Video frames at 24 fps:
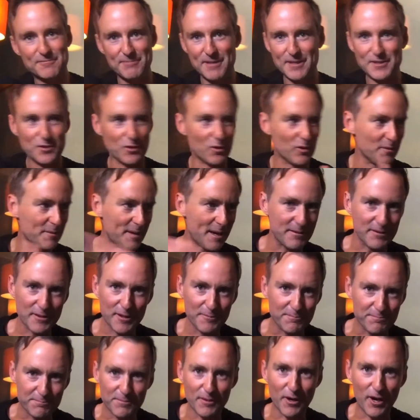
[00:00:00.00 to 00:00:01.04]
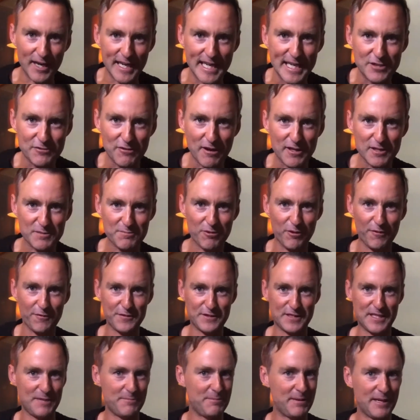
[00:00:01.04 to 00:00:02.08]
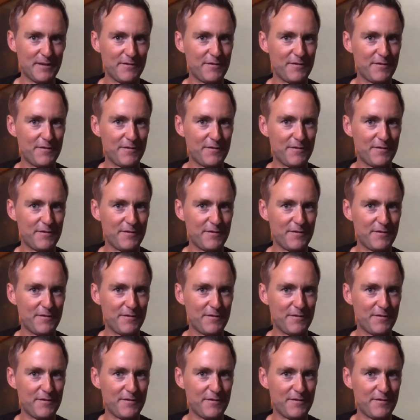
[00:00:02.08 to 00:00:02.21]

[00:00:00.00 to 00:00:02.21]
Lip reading: it's all about Israel's prophecy being